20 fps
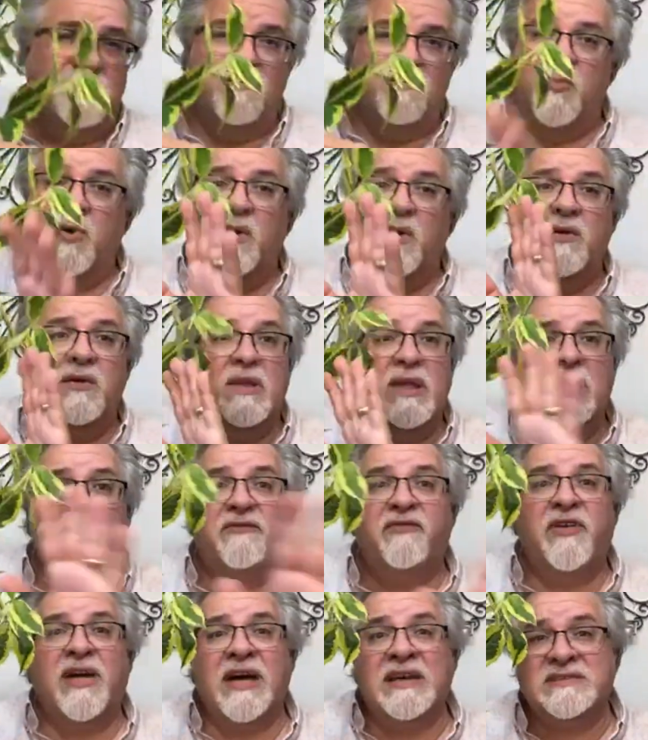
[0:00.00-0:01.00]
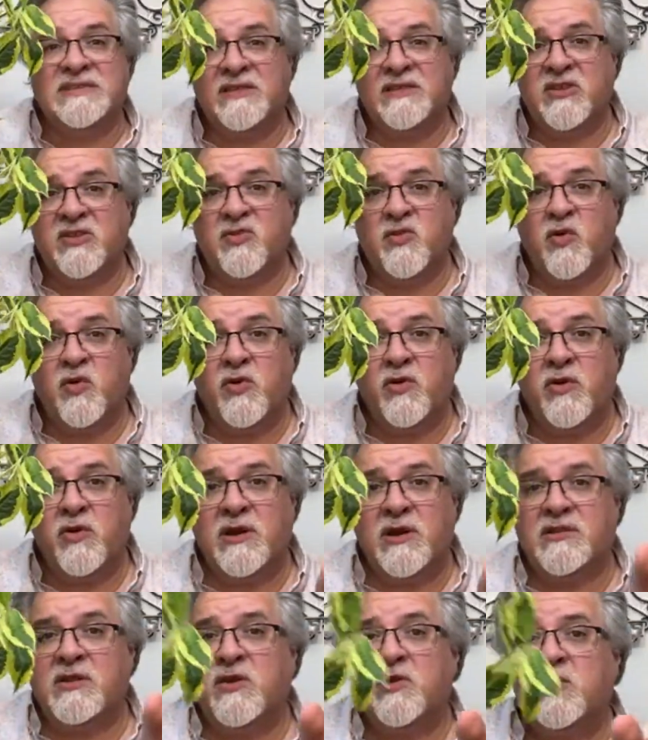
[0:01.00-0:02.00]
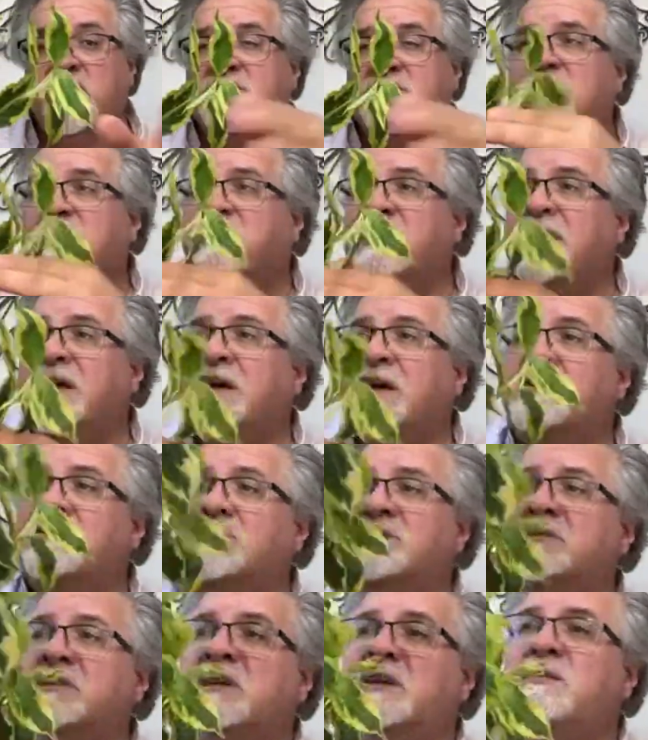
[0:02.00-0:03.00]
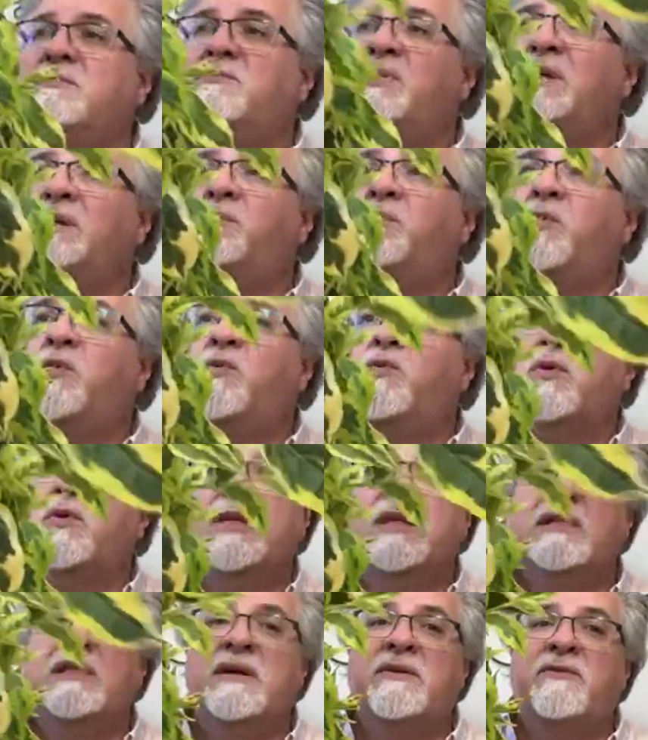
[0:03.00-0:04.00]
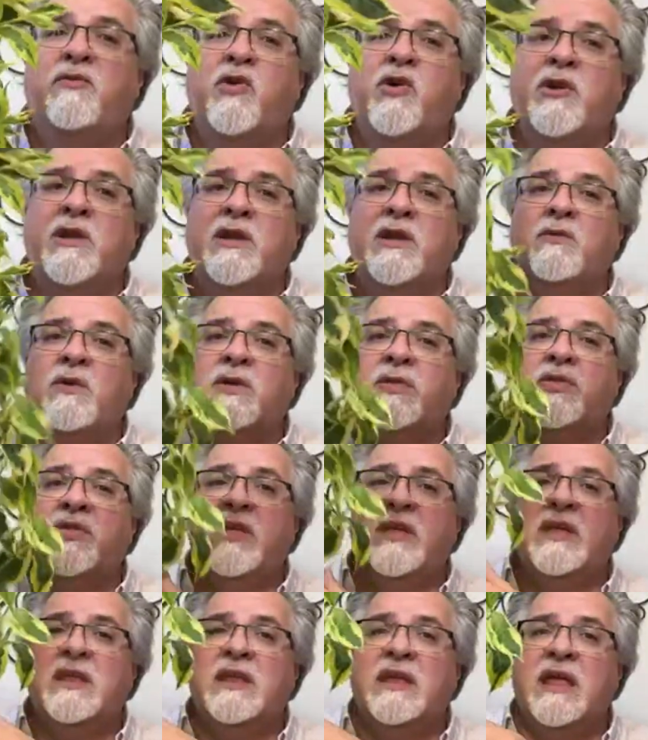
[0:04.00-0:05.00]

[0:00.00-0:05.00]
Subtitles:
But it flies out the door at the wholesale house, and people really love working with it.